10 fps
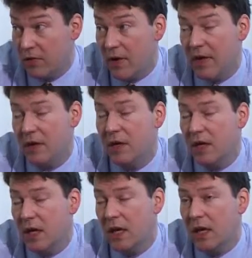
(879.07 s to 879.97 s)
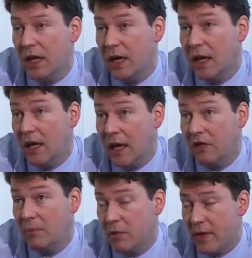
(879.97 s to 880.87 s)
In fact, that he
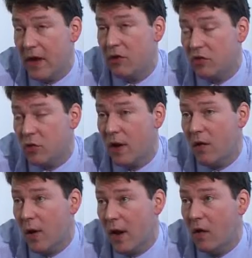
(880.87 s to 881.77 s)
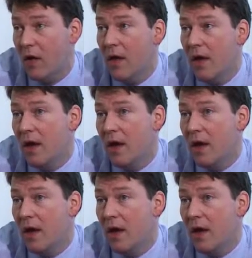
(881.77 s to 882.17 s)
actually put that across quite well,